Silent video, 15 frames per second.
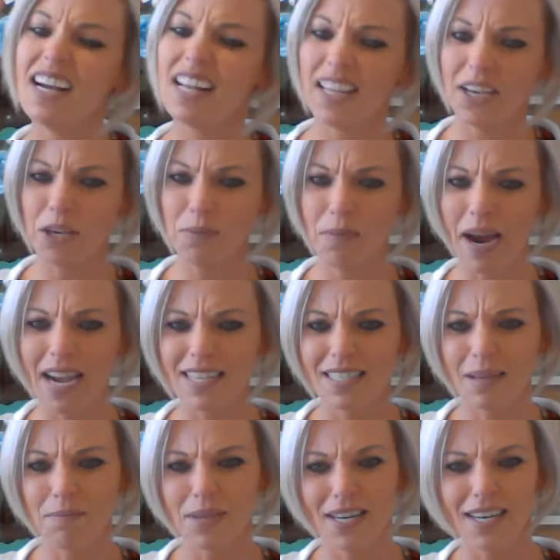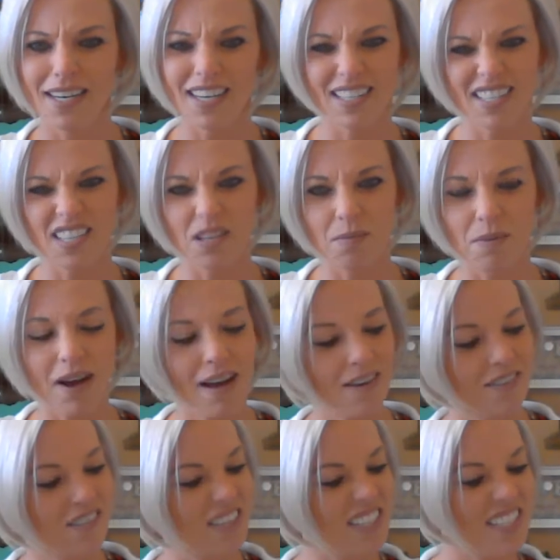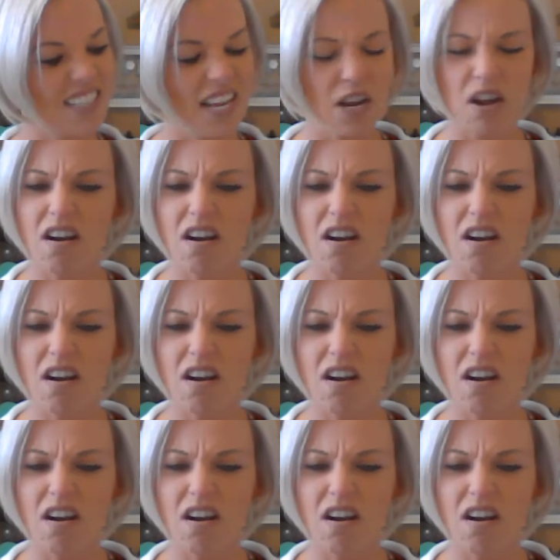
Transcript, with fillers: Like you buy something and it's in the bottle and it's like,